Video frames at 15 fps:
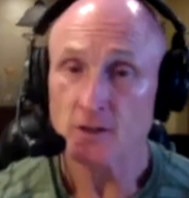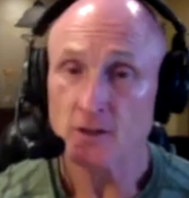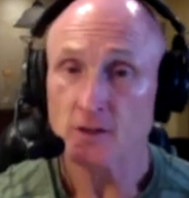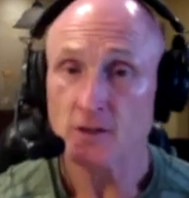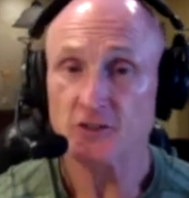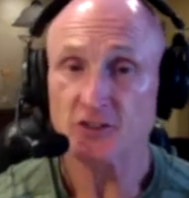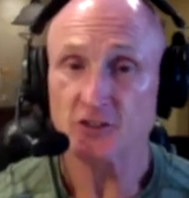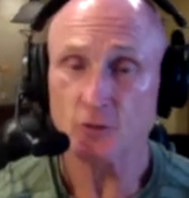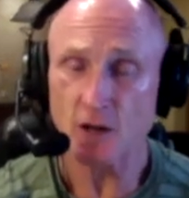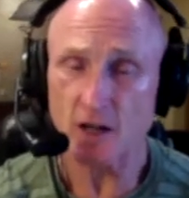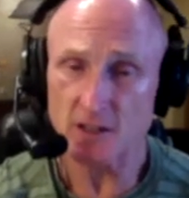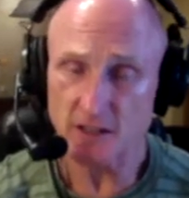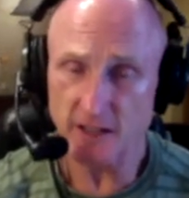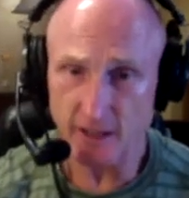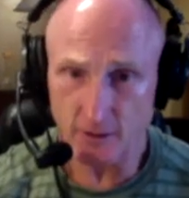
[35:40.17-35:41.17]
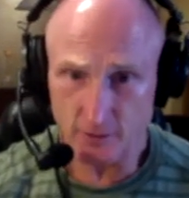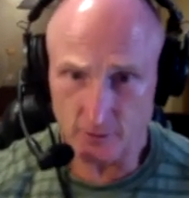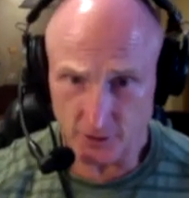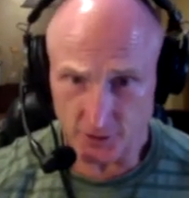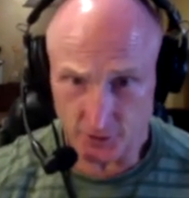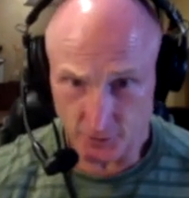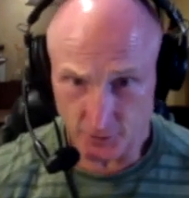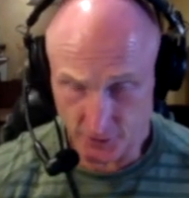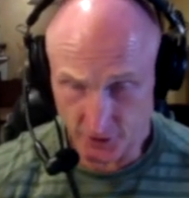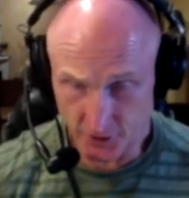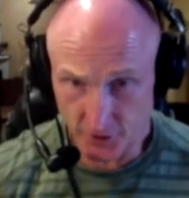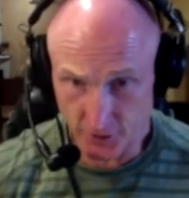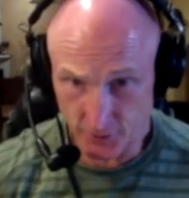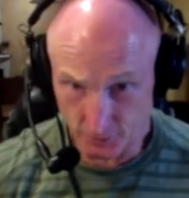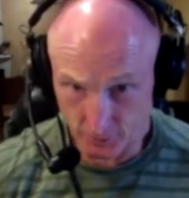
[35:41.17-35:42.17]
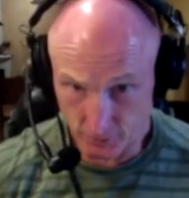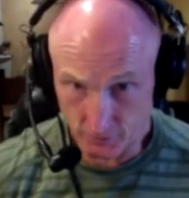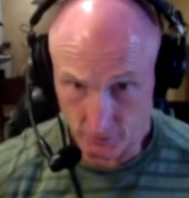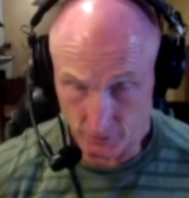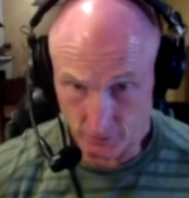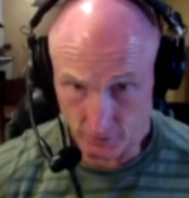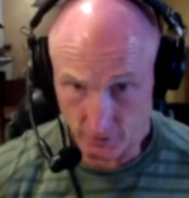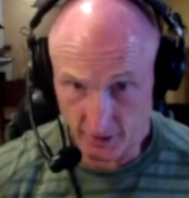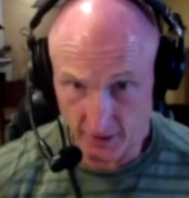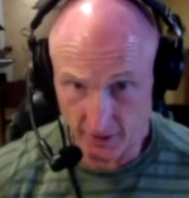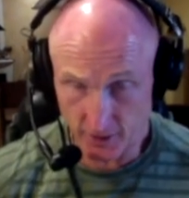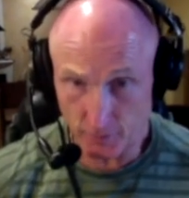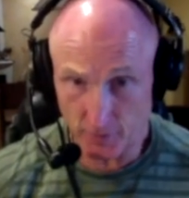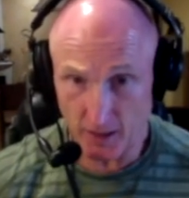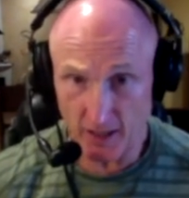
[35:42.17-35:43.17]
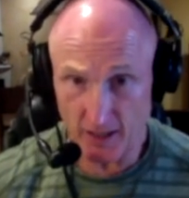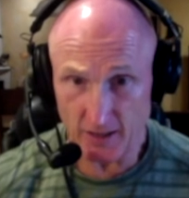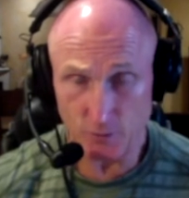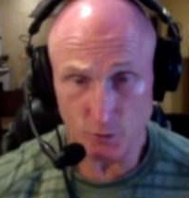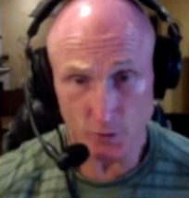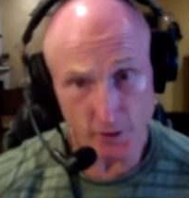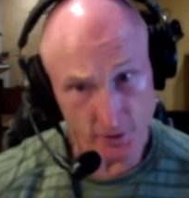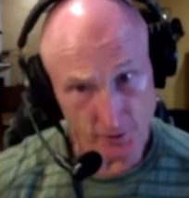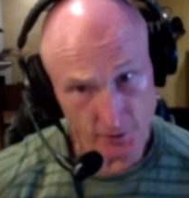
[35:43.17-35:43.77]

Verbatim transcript: and squat down till you hit the bottom or